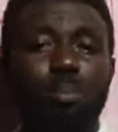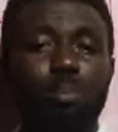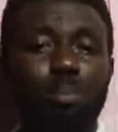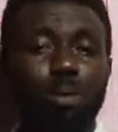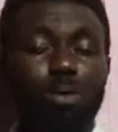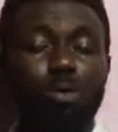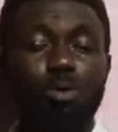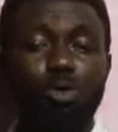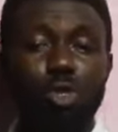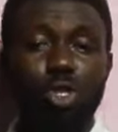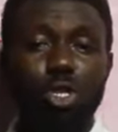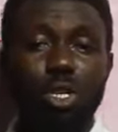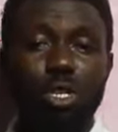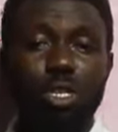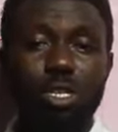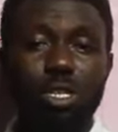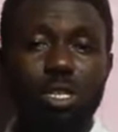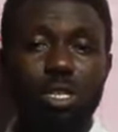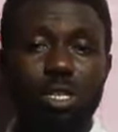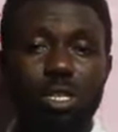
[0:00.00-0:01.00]

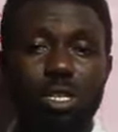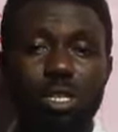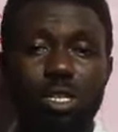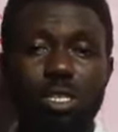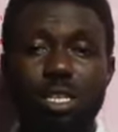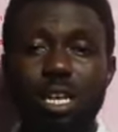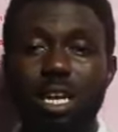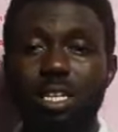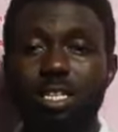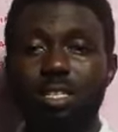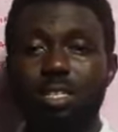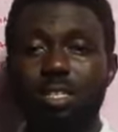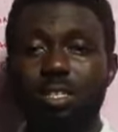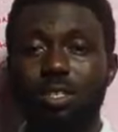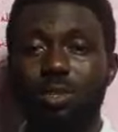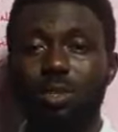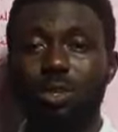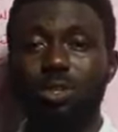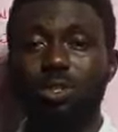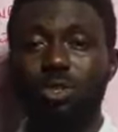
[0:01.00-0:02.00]
pollution that's
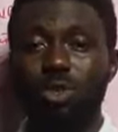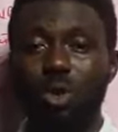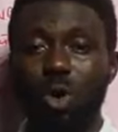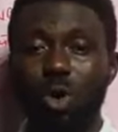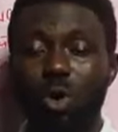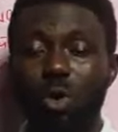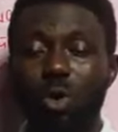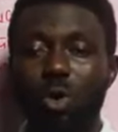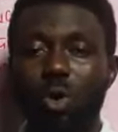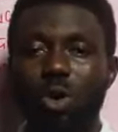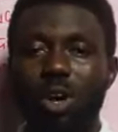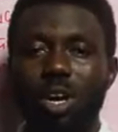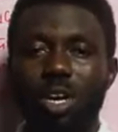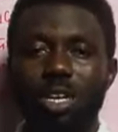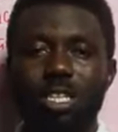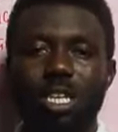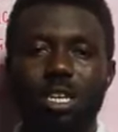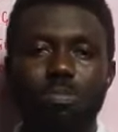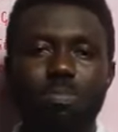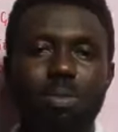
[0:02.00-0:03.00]
going to occur
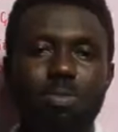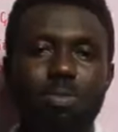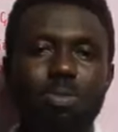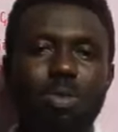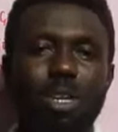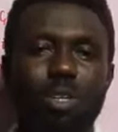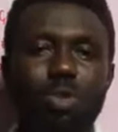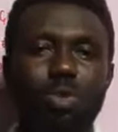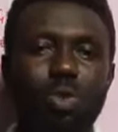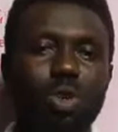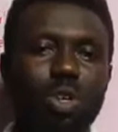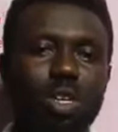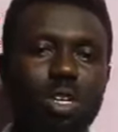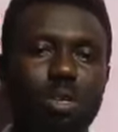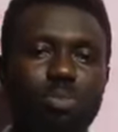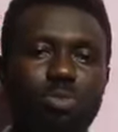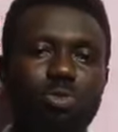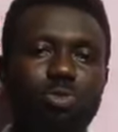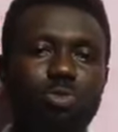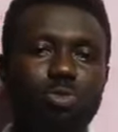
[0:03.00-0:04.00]
that people can no longer
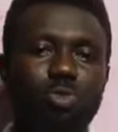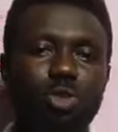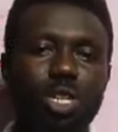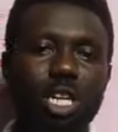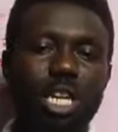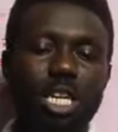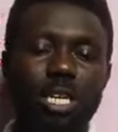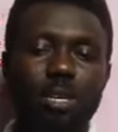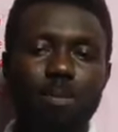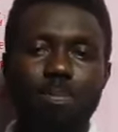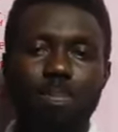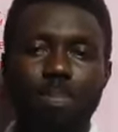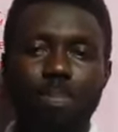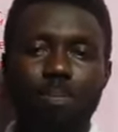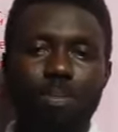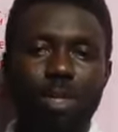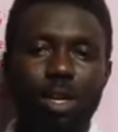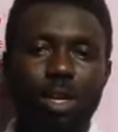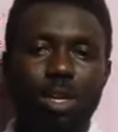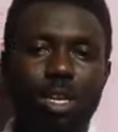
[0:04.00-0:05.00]
move freely.
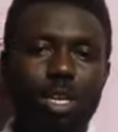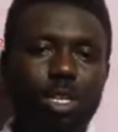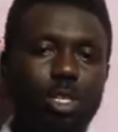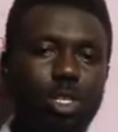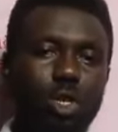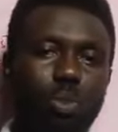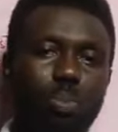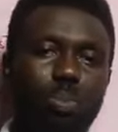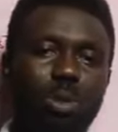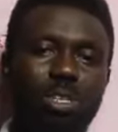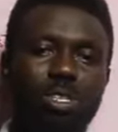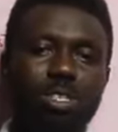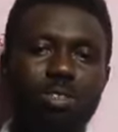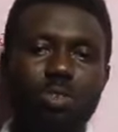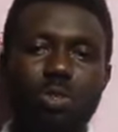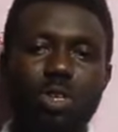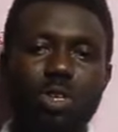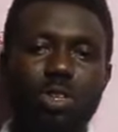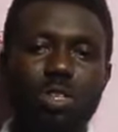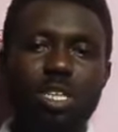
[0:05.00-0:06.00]
In your place, they'll
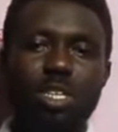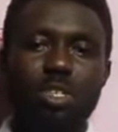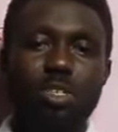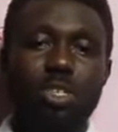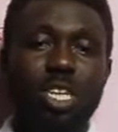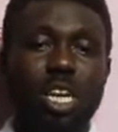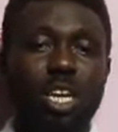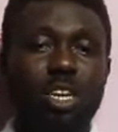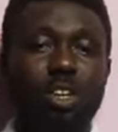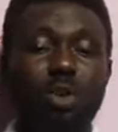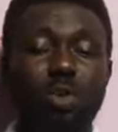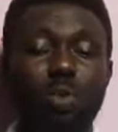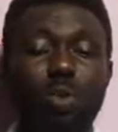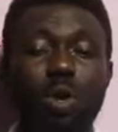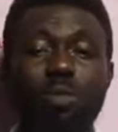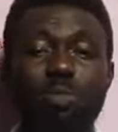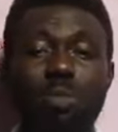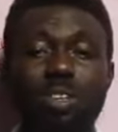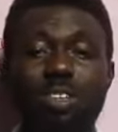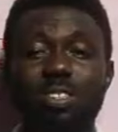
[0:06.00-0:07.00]
tell you that you cannot go
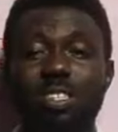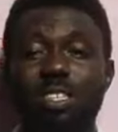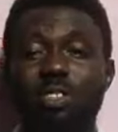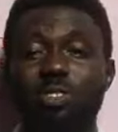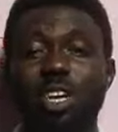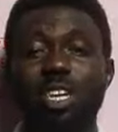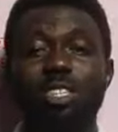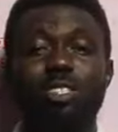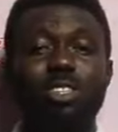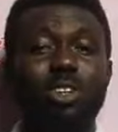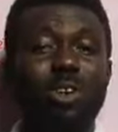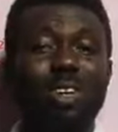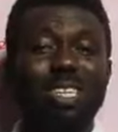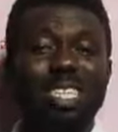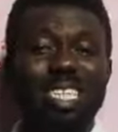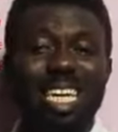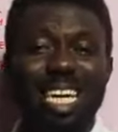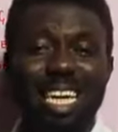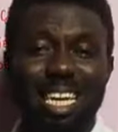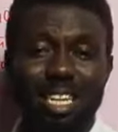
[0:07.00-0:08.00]
out because they're trying to
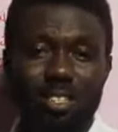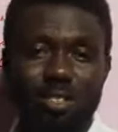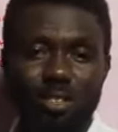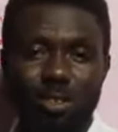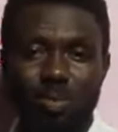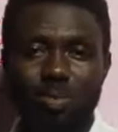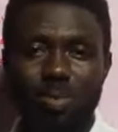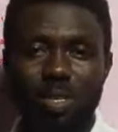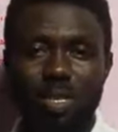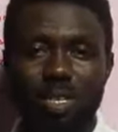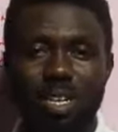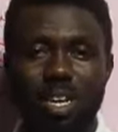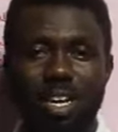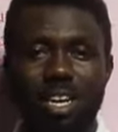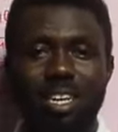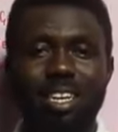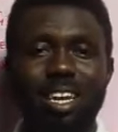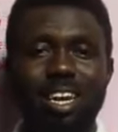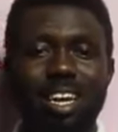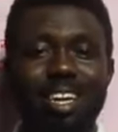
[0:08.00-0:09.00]
contain something.
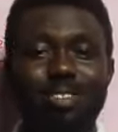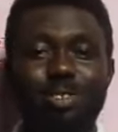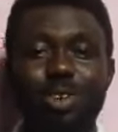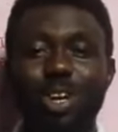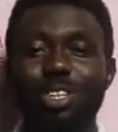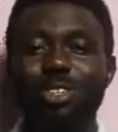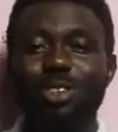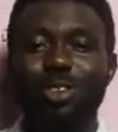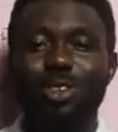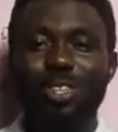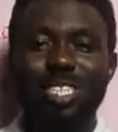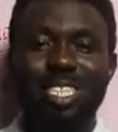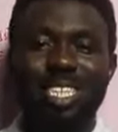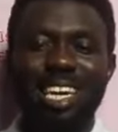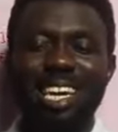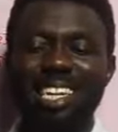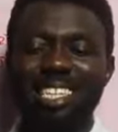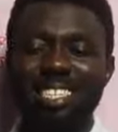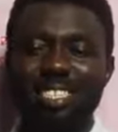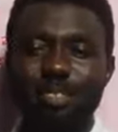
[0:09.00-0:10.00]
They're trying to
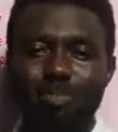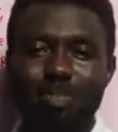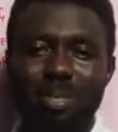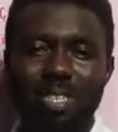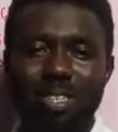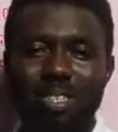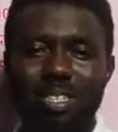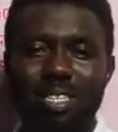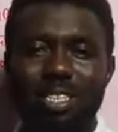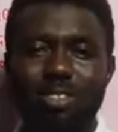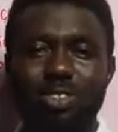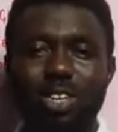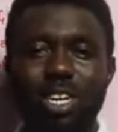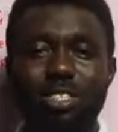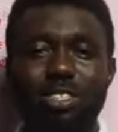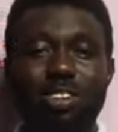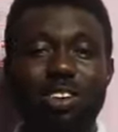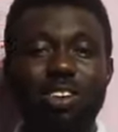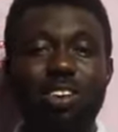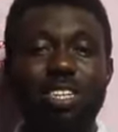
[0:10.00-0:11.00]
contain a spill. They're trying
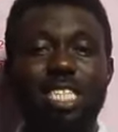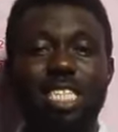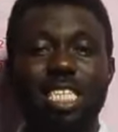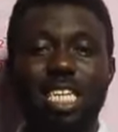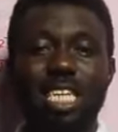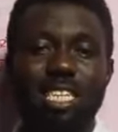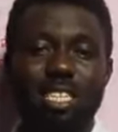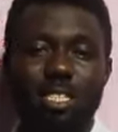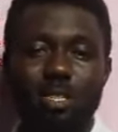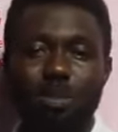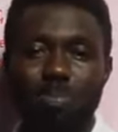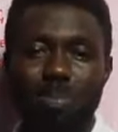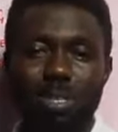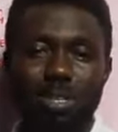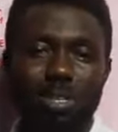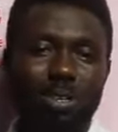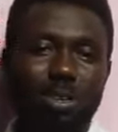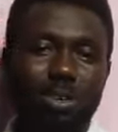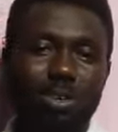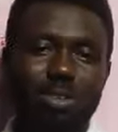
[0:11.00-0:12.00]
to contain a
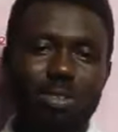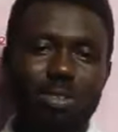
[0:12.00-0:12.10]
spill or